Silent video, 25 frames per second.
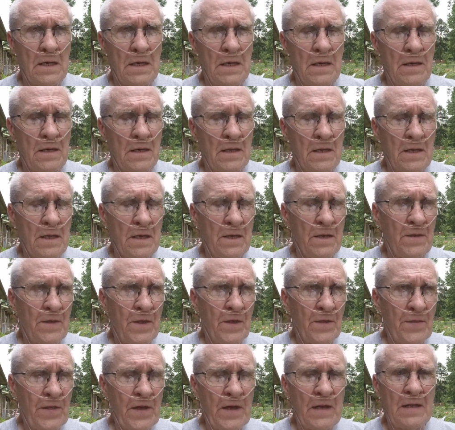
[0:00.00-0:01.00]

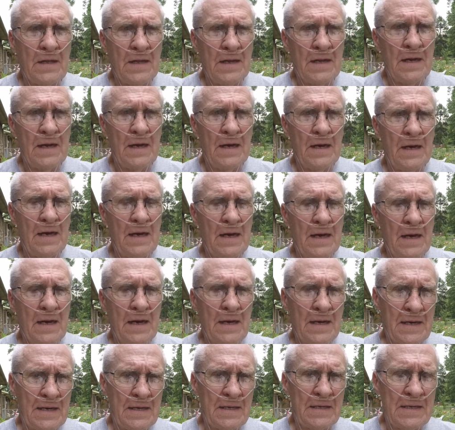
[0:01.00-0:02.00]
The thing that
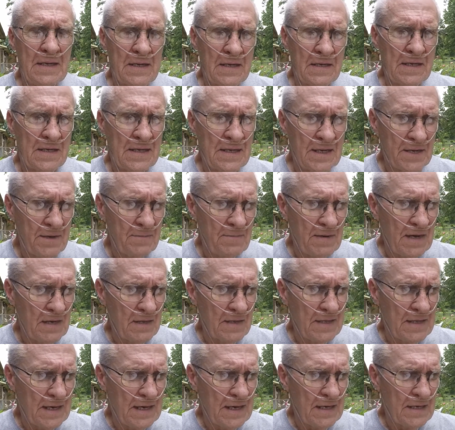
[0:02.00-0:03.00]
I guess I'll say
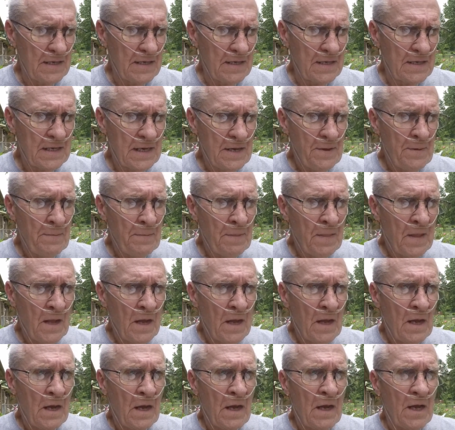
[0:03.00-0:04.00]
about that is,
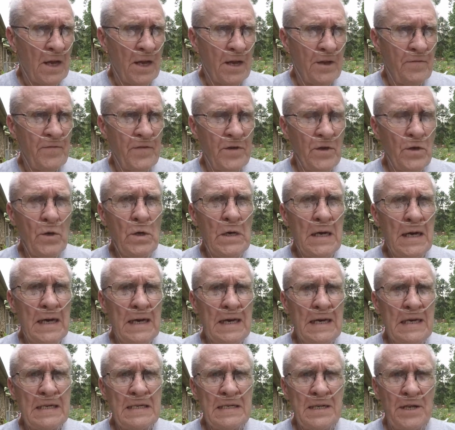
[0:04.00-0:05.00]
if you
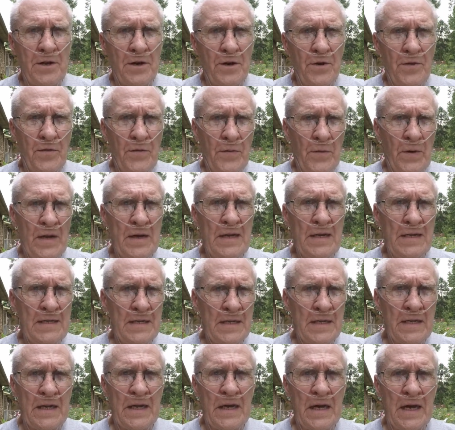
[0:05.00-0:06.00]
guys that are threatening
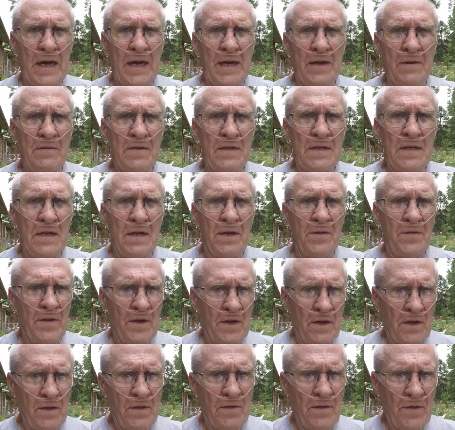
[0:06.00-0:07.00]
the lives of the
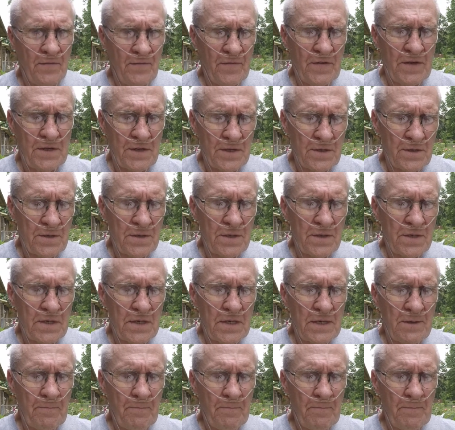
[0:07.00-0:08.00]
health
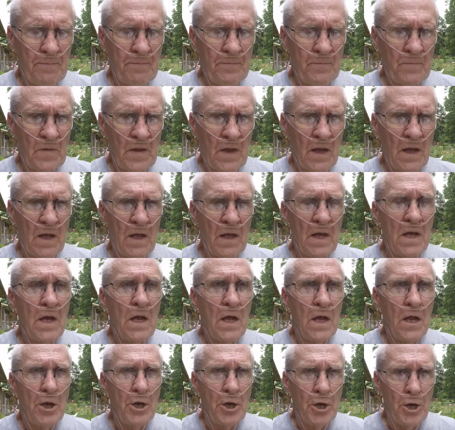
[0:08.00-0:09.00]
officials
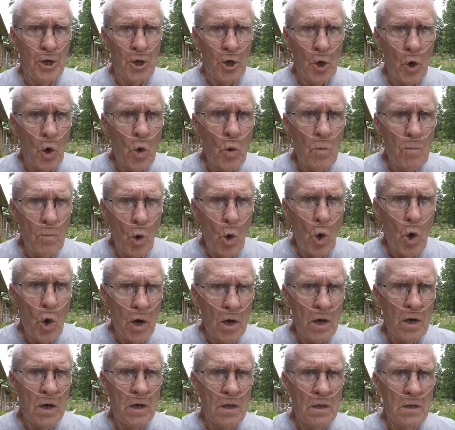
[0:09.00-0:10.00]
know
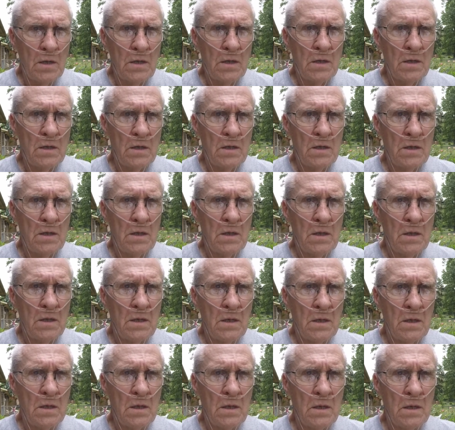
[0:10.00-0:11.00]
more,
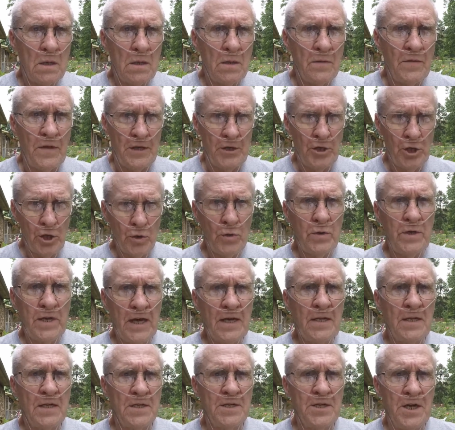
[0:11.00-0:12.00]
then you
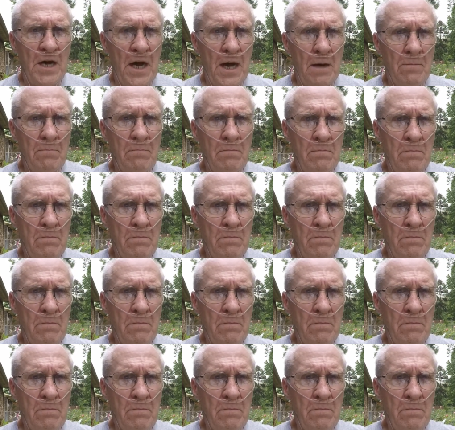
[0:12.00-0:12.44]
take the job.